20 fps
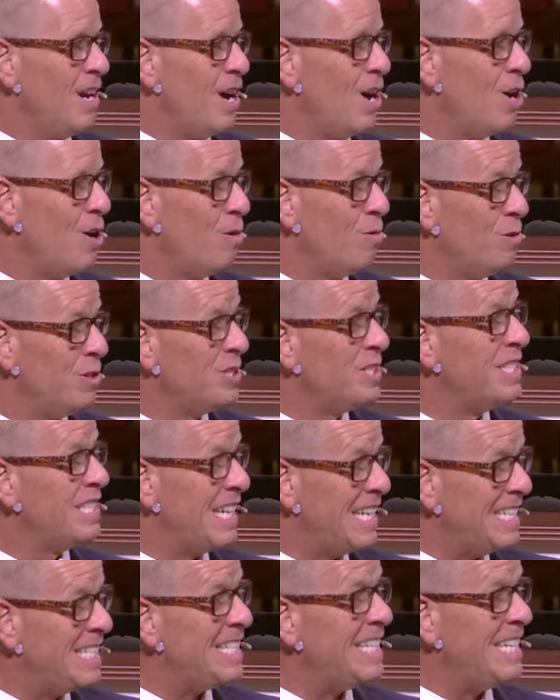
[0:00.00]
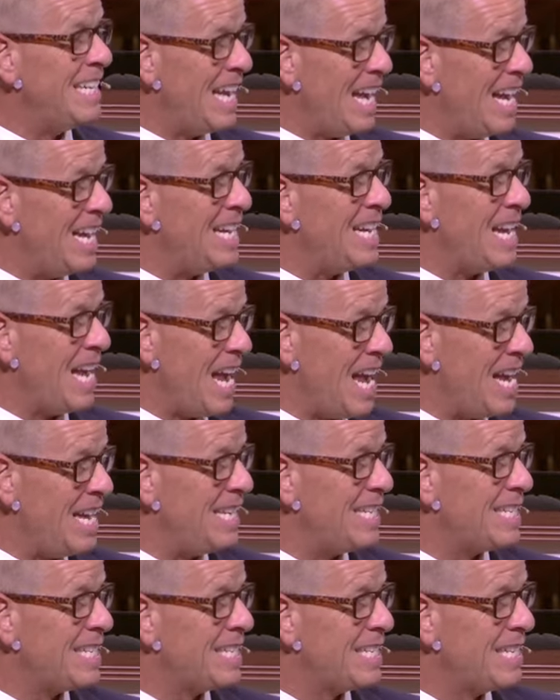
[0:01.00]
uh, was
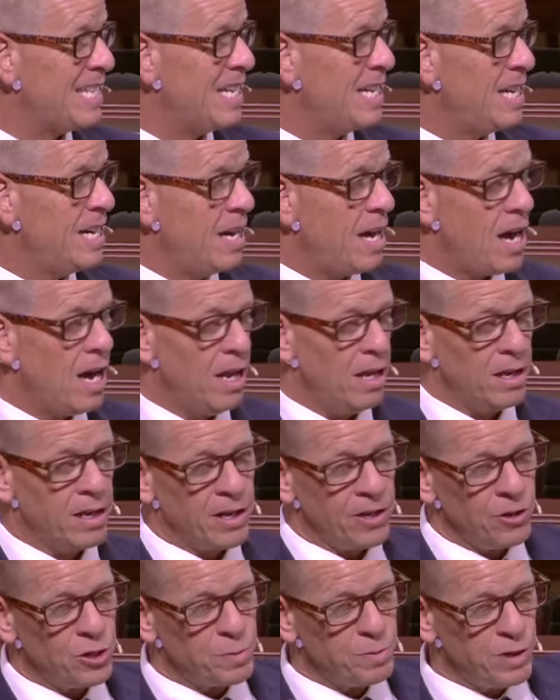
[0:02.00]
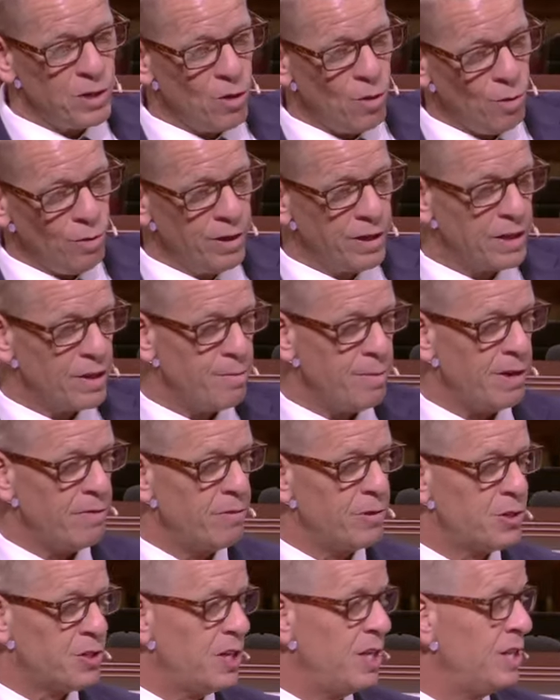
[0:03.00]
1988. Uh, Ligonier's been holding them
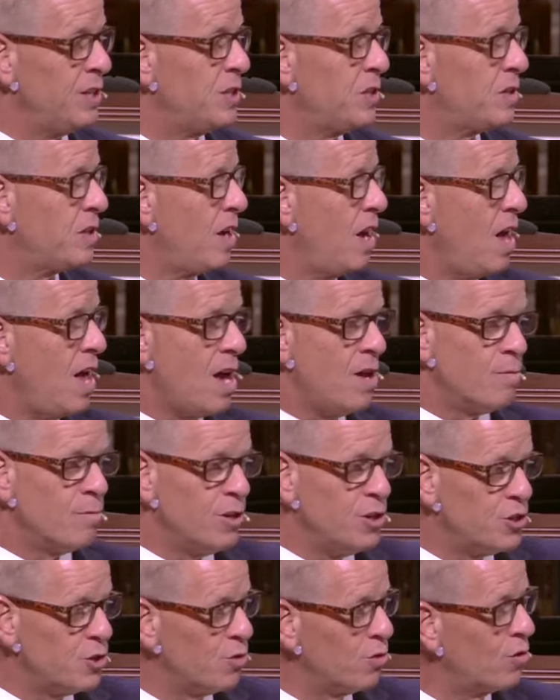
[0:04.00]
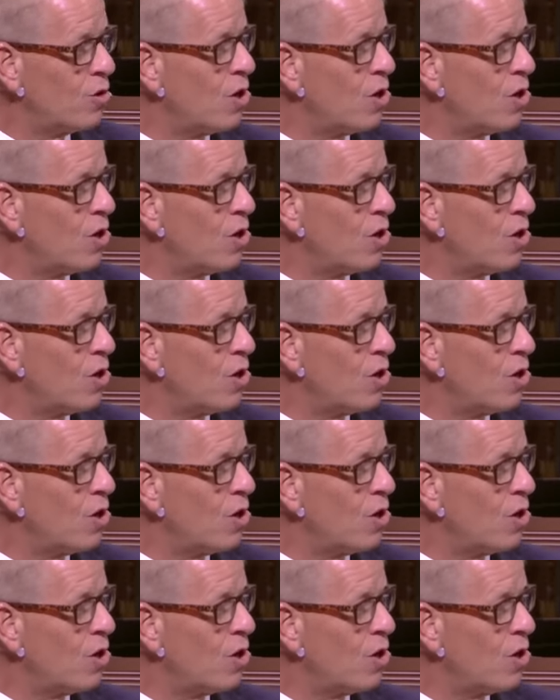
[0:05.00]
ever since and regional